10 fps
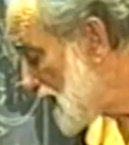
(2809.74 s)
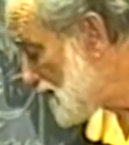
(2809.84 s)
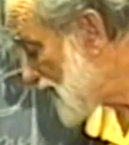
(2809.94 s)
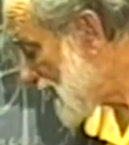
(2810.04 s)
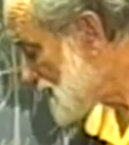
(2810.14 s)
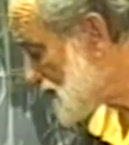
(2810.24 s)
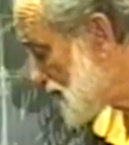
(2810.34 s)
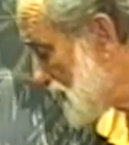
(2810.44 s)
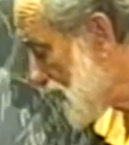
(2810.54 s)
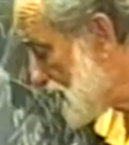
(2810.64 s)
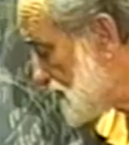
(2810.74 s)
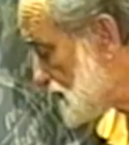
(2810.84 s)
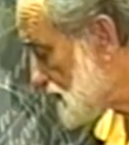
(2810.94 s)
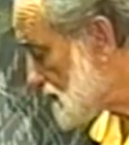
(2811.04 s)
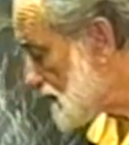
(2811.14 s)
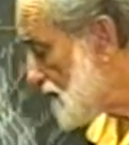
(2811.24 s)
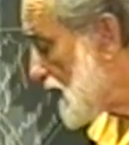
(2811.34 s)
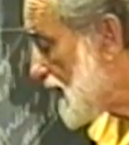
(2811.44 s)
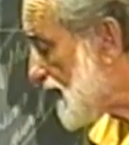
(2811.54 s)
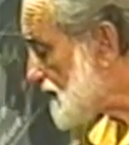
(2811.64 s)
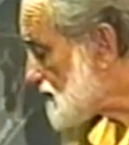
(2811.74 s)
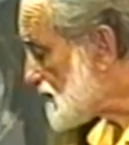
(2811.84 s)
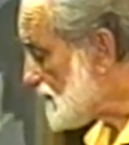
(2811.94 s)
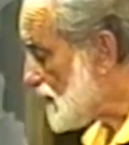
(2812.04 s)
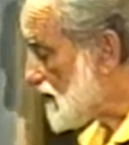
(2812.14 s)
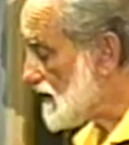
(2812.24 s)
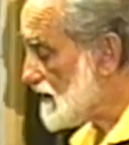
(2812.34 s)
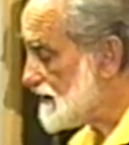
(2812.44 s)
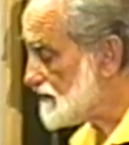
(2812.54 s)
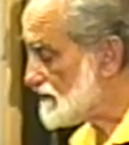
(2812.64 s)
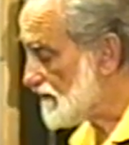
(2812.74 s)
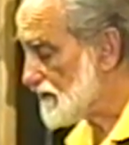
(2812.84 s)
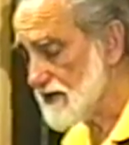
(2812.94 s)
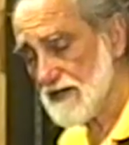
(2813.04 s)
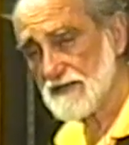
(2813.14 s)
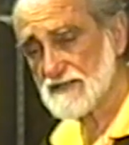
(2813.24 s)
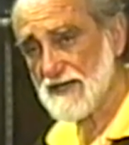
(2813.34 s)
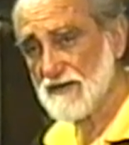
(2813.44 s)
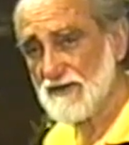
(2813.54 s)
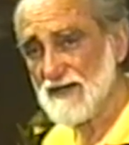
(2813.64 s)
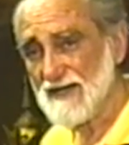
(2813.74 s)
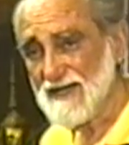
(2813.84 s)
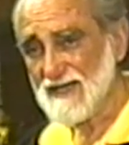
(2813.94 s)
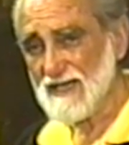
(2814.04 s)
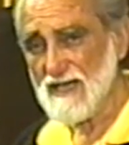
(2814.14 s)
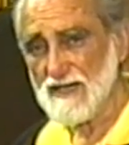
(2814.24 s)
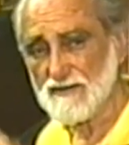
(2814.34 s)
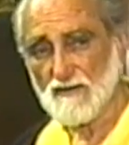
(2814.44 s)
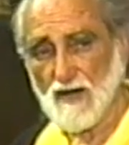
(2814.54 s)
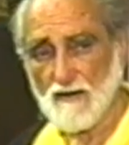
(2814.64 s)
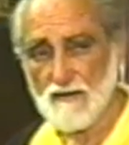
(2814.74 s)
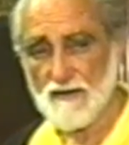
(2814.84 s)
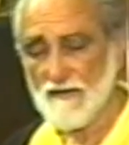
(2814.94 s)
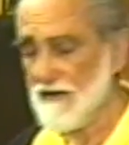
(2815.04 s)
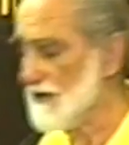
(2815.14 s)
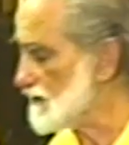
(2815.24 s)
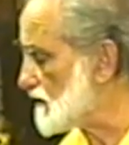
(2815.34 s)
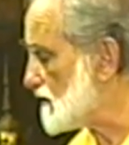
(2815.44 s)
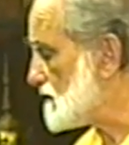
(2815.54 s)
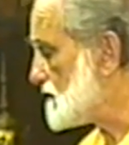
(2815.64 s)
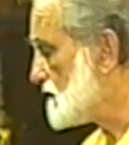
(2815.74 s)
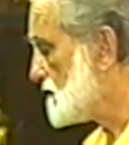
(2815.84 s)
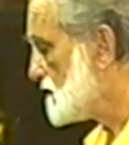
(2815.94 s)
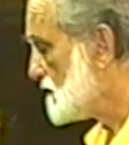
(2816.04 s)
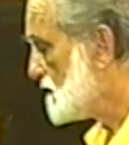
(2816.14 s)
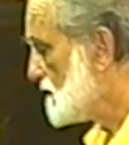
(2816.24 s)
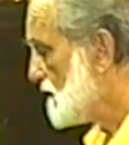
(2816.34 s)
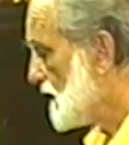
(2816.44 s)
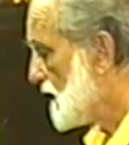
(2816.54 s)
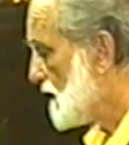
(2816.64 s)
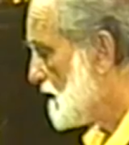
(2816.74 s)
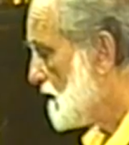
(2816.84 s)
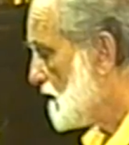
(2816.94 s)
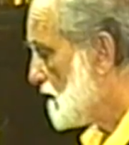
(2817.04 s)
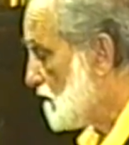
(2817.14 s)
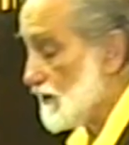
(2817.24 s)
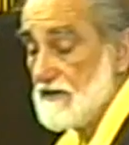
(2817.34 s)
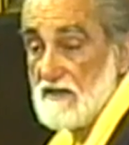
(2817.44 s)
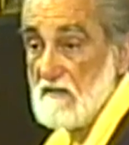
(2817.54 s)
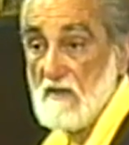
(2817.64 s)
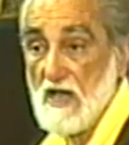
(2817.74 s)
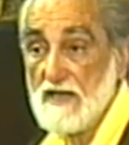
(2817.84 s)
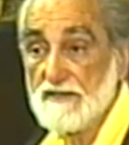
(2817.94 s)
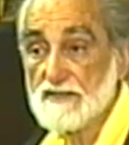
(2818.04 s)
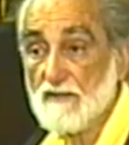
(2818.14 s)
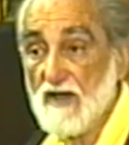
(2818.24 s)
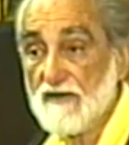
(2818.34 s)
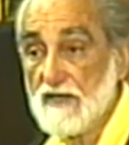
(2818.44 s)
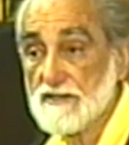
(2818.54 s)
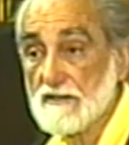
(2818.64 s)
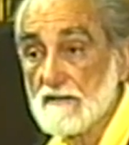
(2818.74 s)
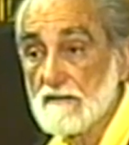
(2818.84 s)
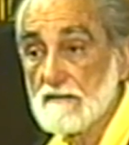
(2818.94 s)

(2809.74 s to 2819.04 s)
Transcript: If that's the case, and it's the very kinds of things that are key to our own development, well, then the mind is providential.